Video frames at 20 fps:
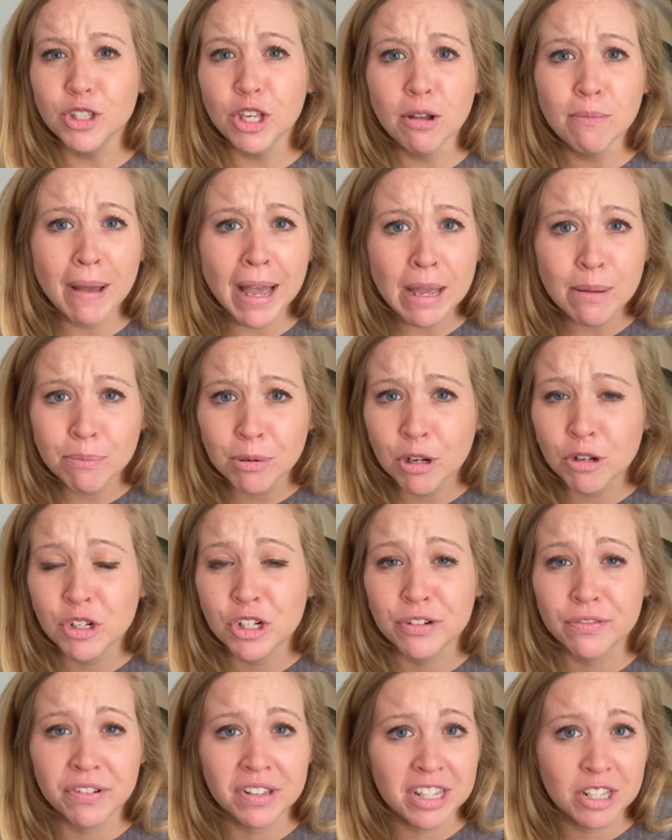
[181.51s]
my approach
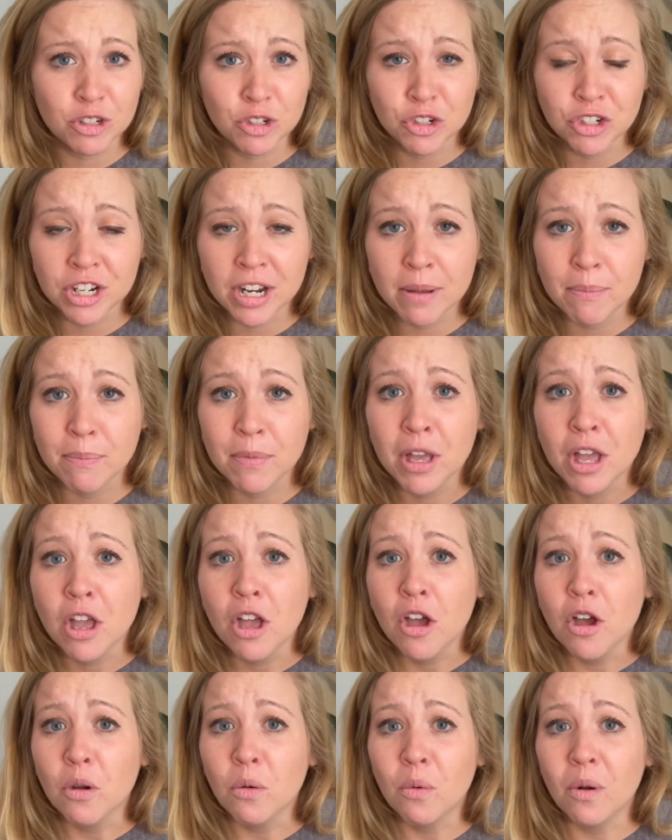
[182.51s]
for this trip
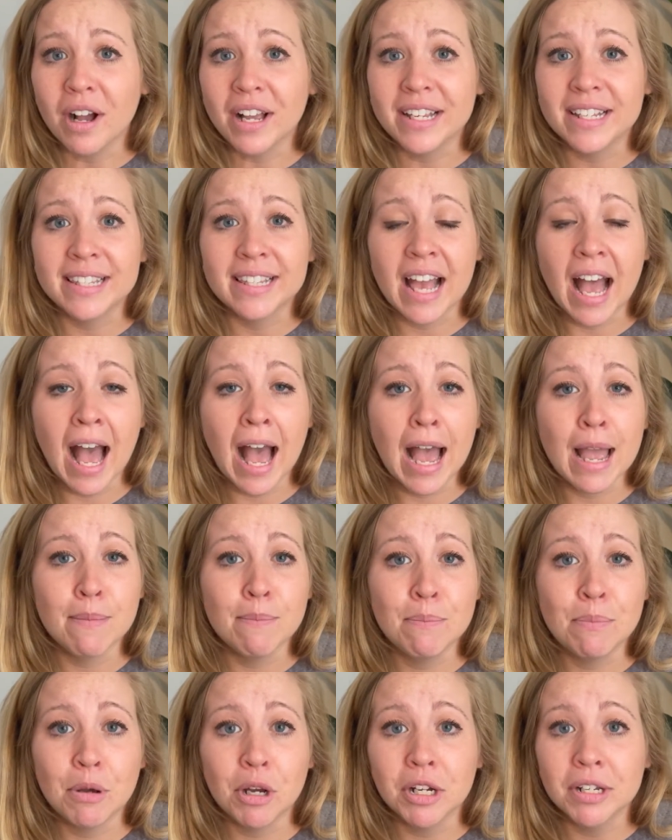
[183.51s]
was I
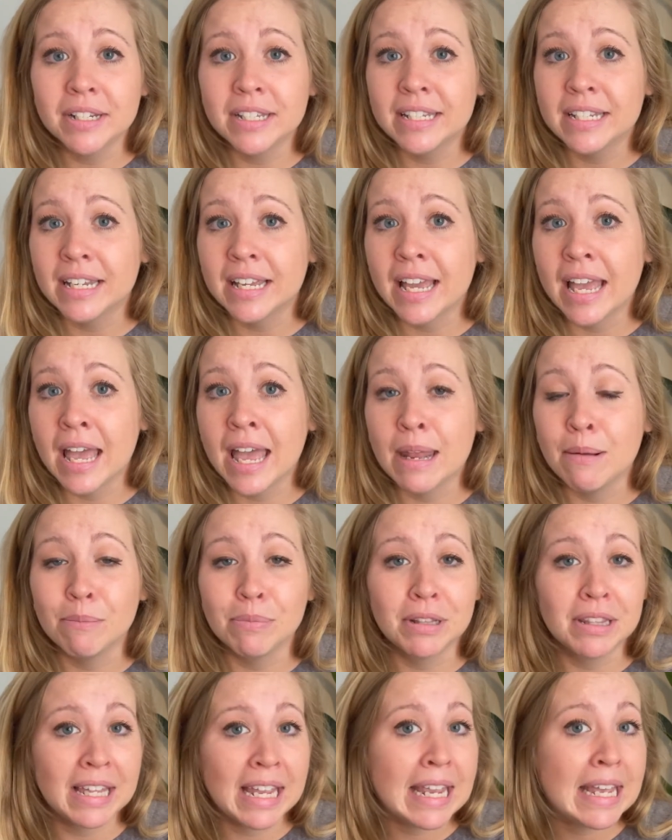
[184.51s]
booked and
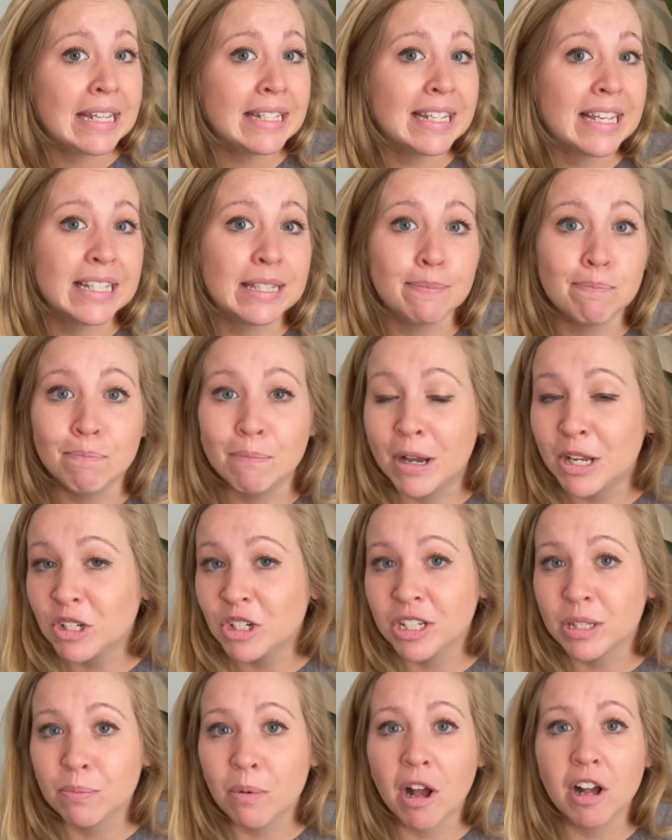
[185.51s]
planned as much
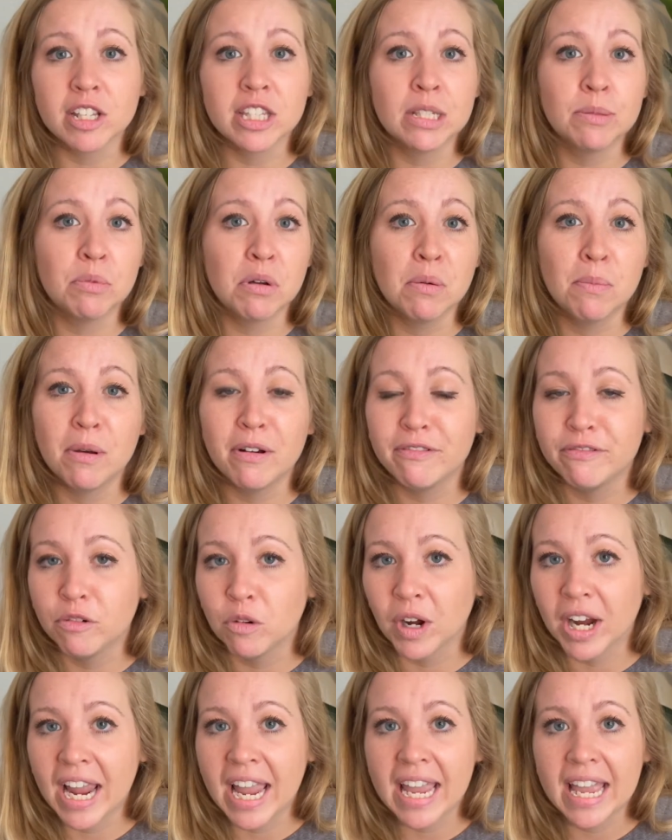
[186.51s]
as possible
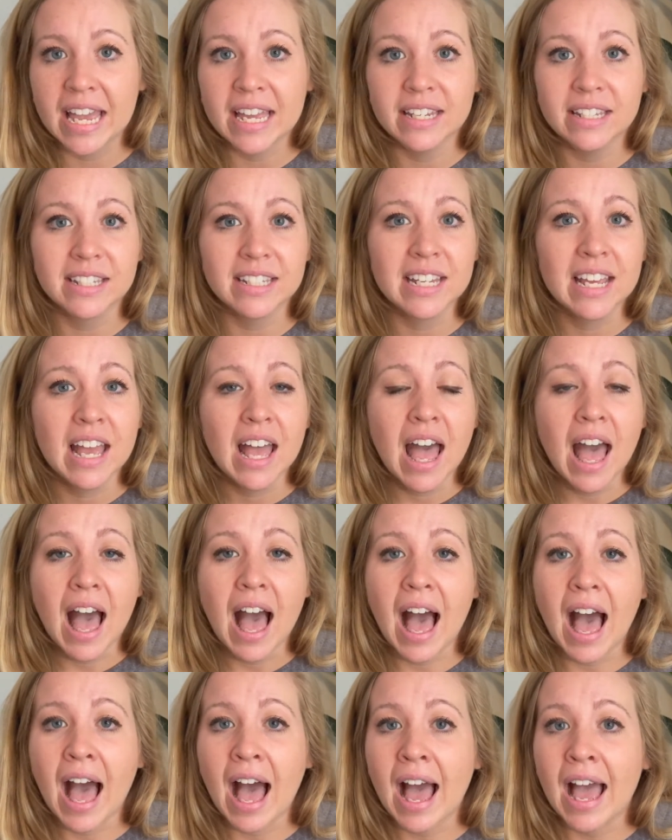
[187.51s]
beforehand.
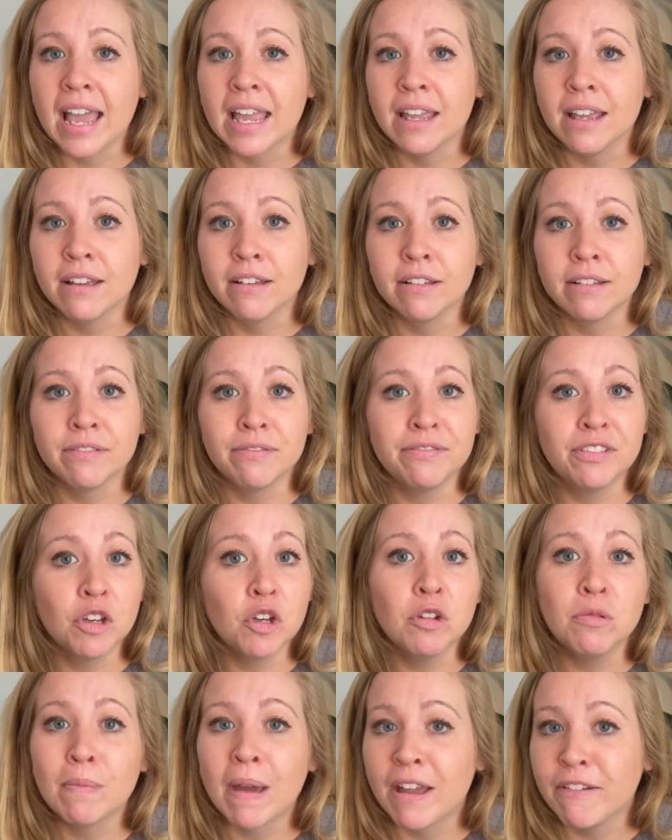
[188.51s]
I
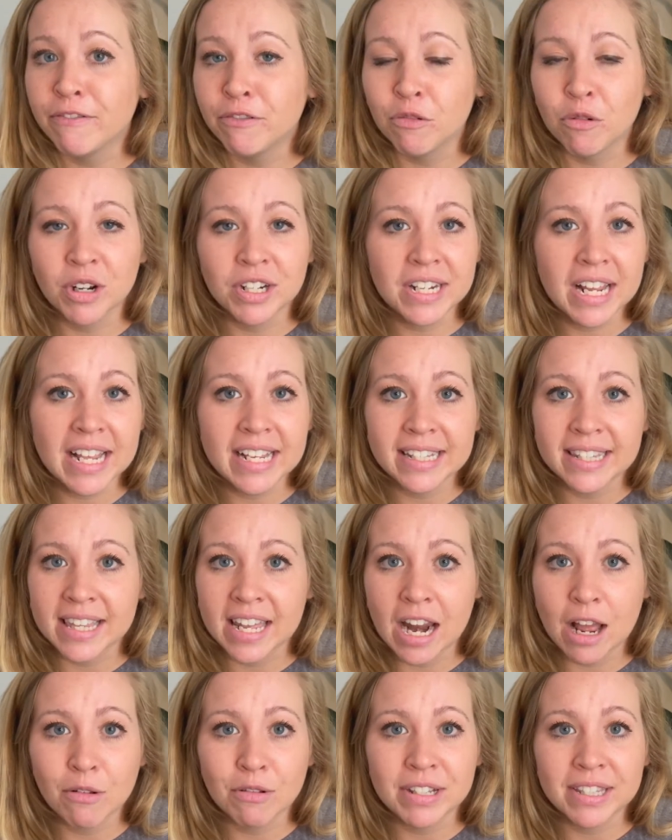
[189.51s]
filled my 4 days that
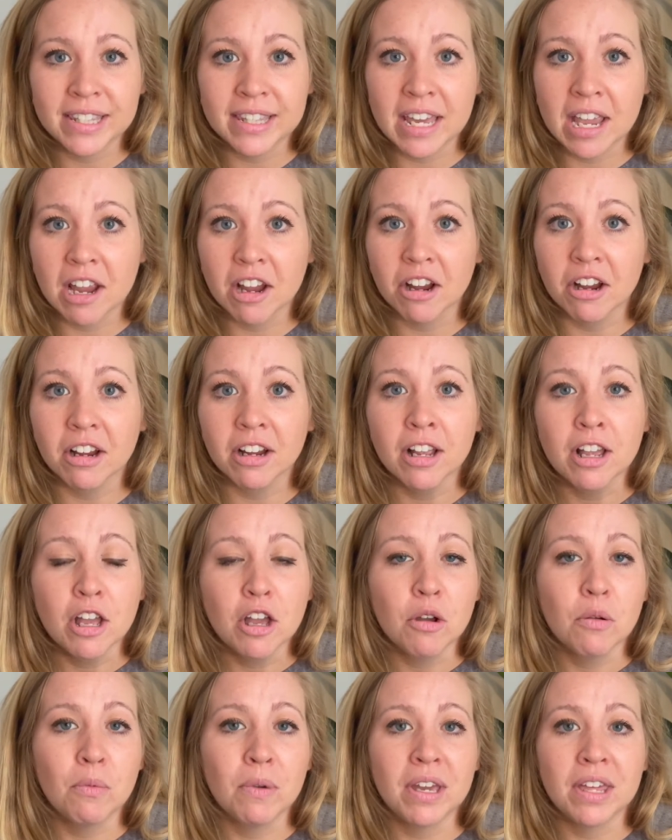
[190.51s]
I was there
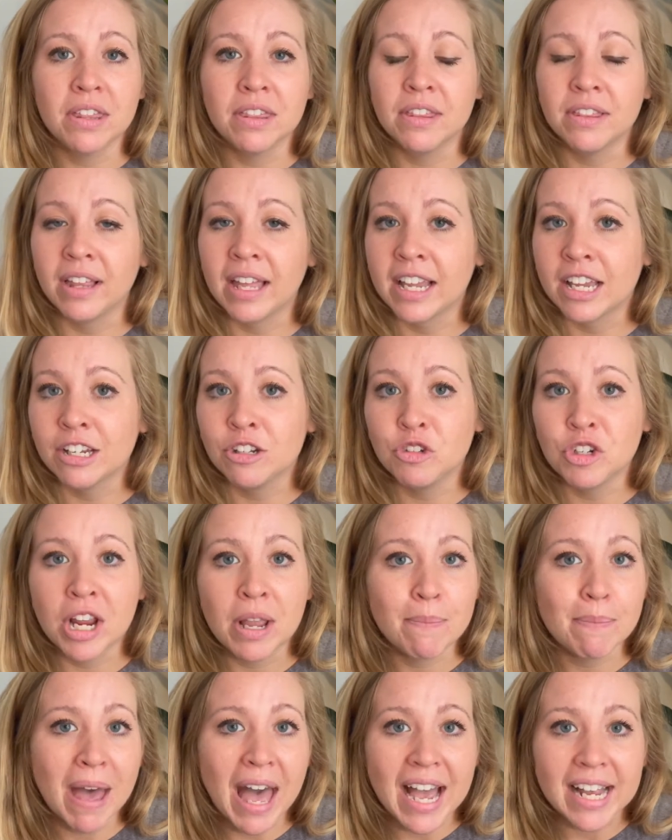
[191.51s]
with a
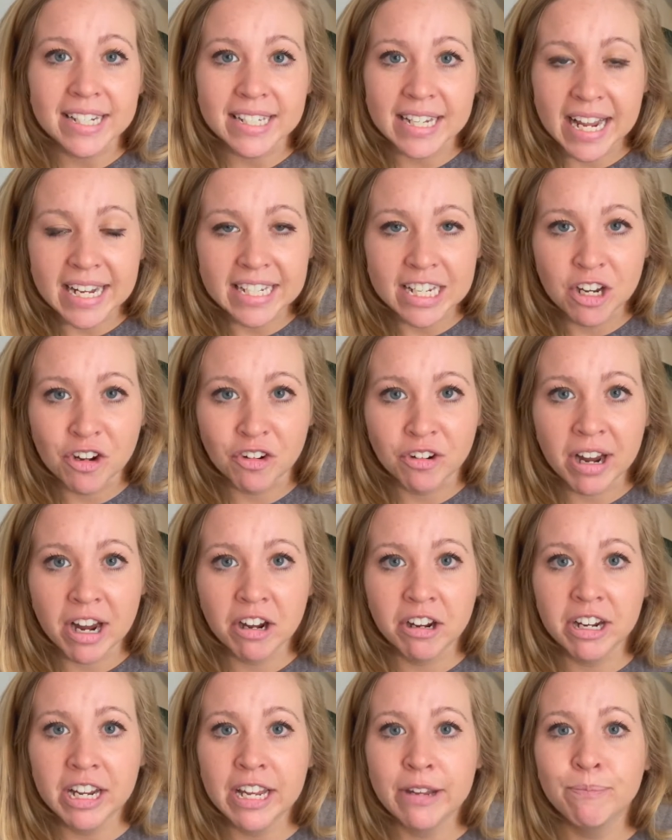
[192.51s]
jam-packed
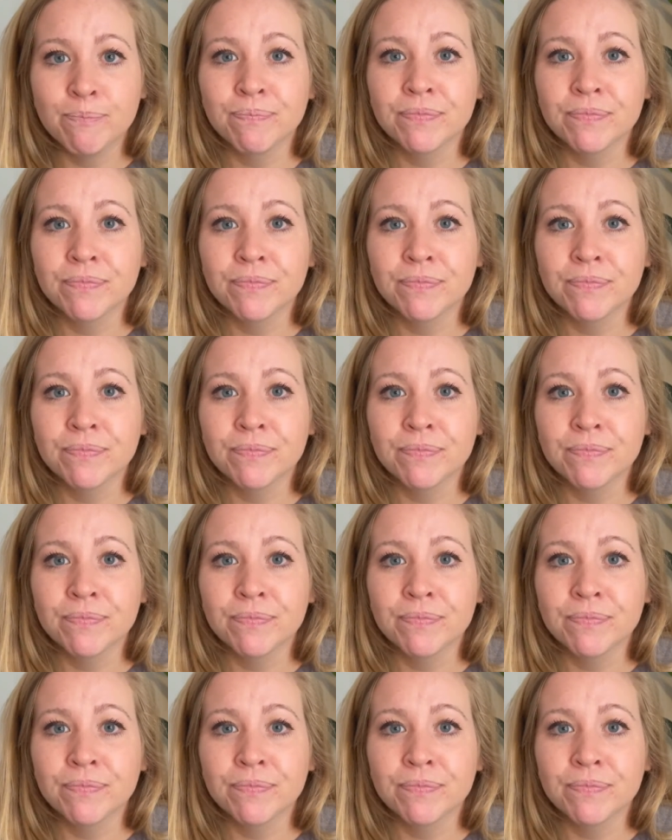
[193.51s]
itinerary,